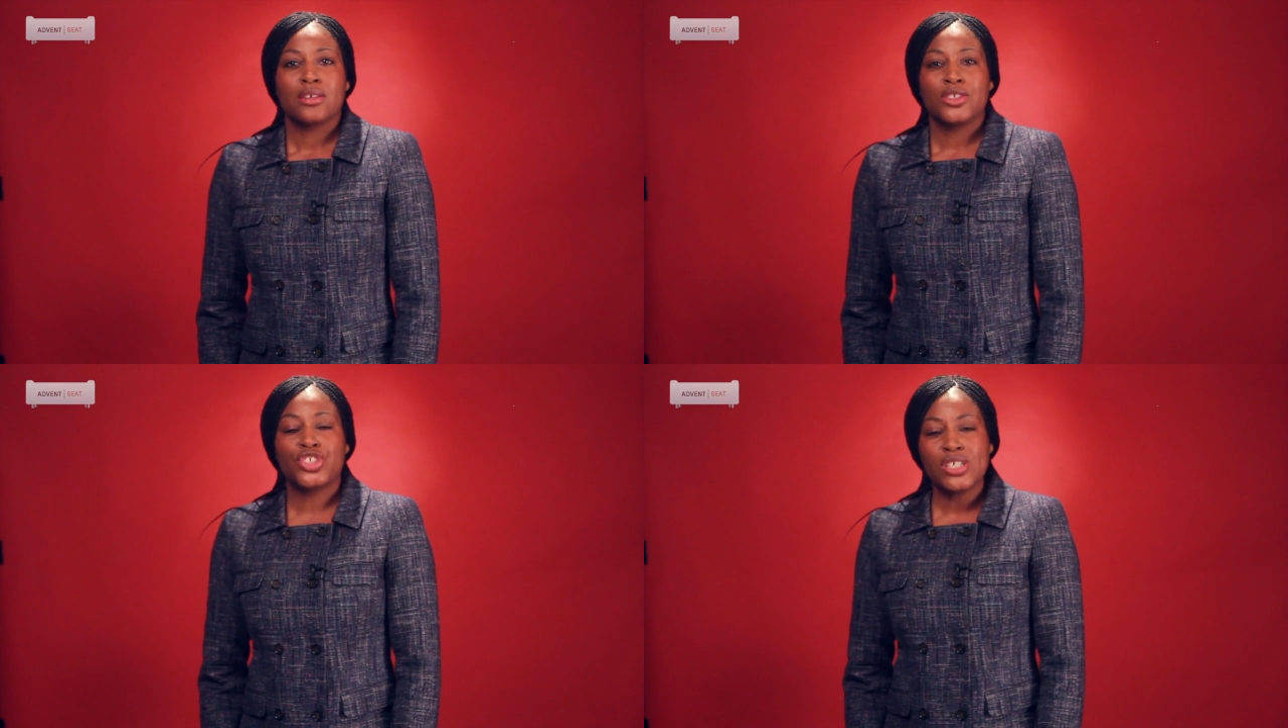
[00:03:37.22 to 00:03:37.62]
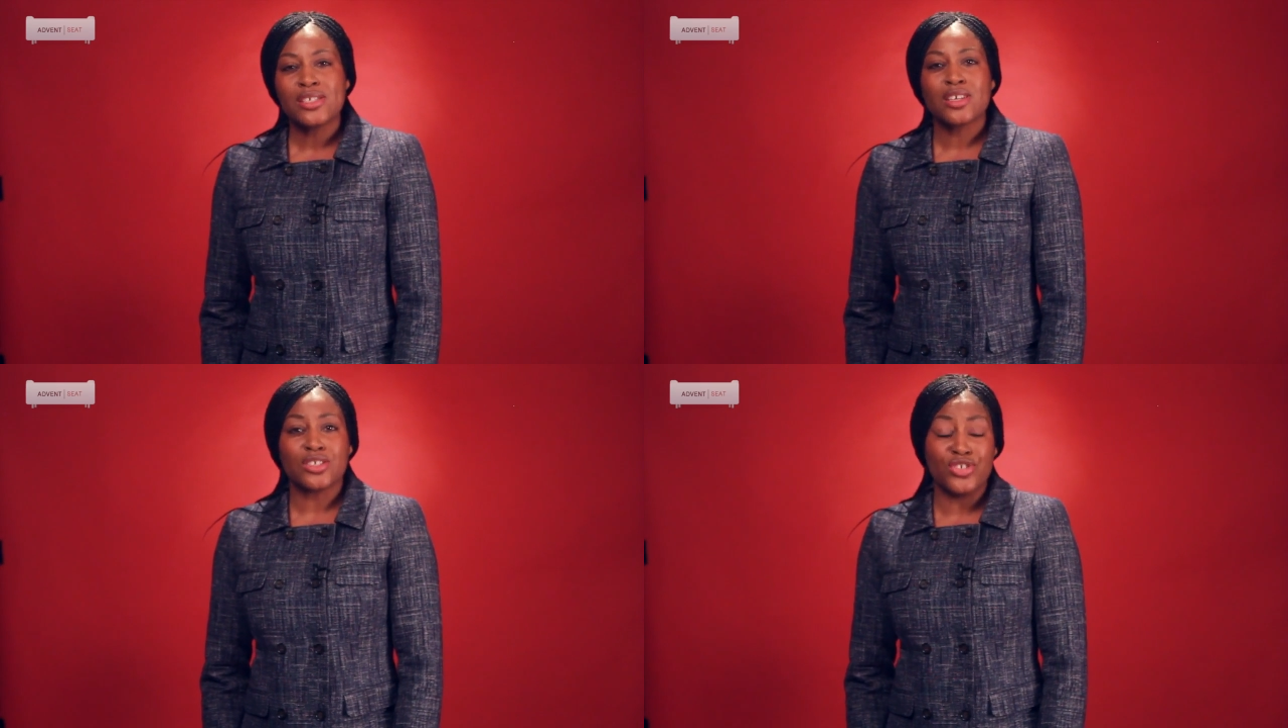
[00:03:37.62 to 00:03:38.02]

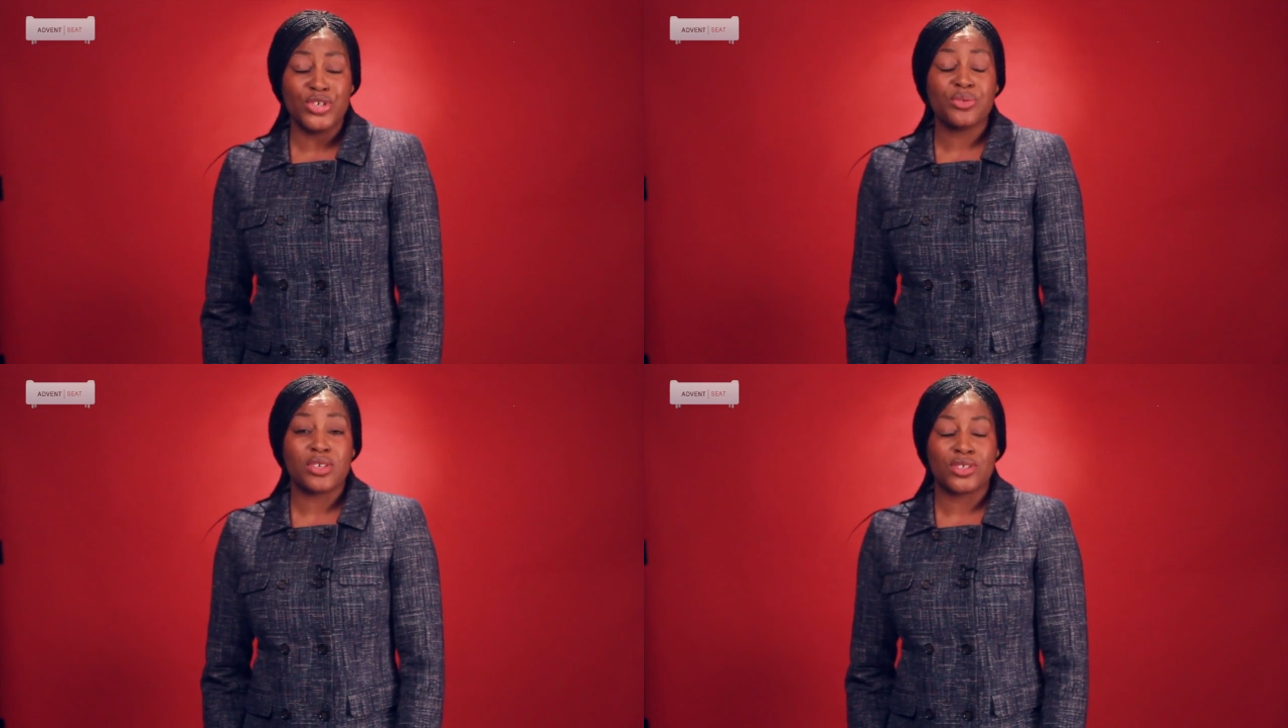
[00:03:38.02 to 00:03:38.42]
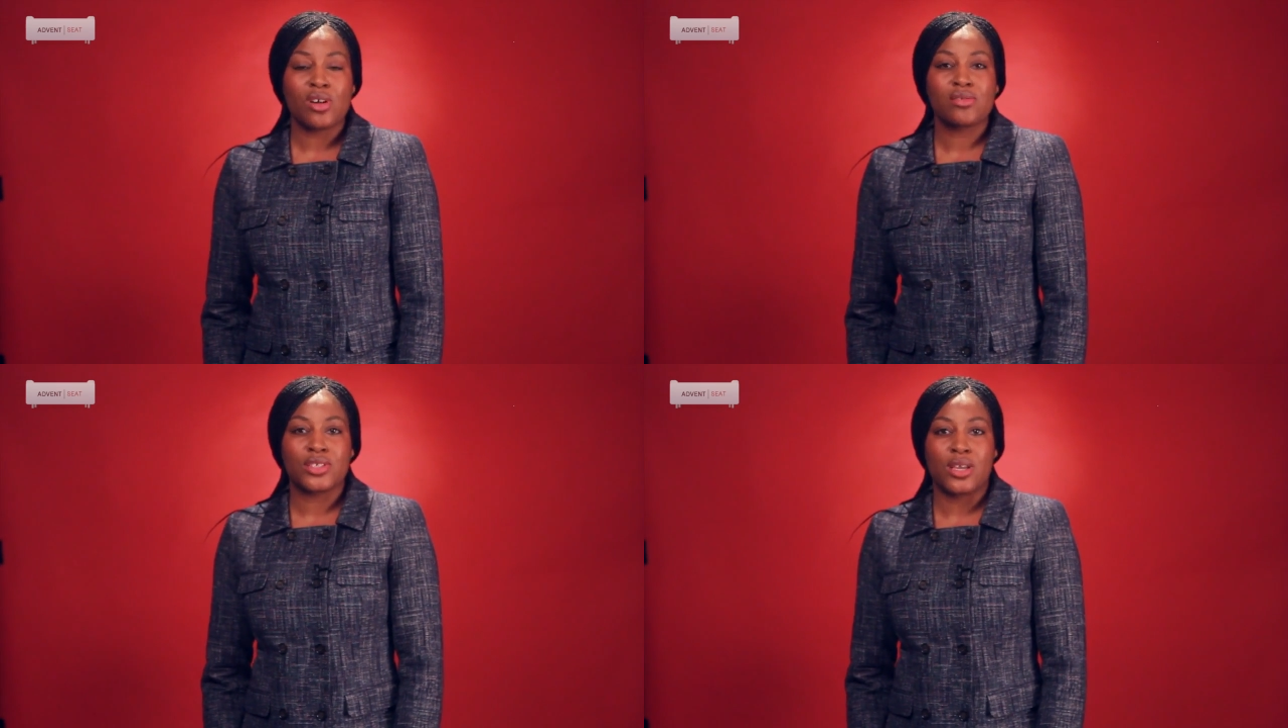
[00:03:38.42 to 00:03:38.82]
Jesus knew this
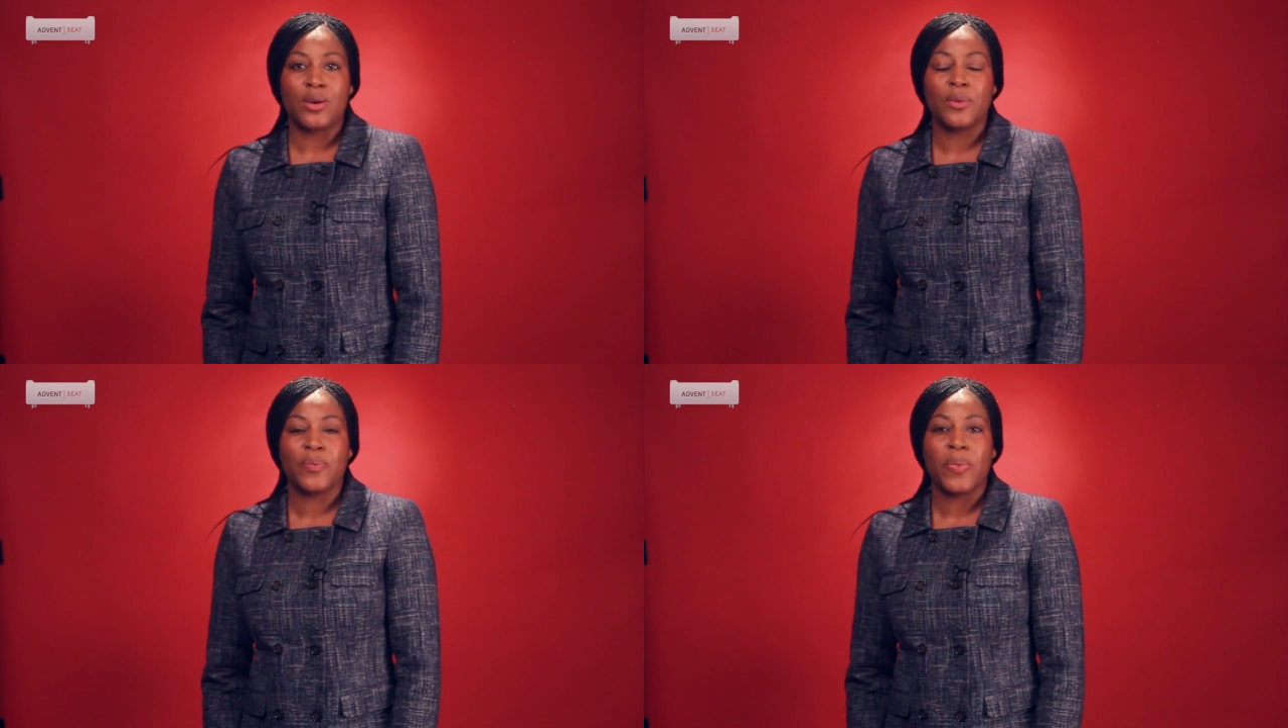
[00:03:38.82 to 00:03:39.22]
also,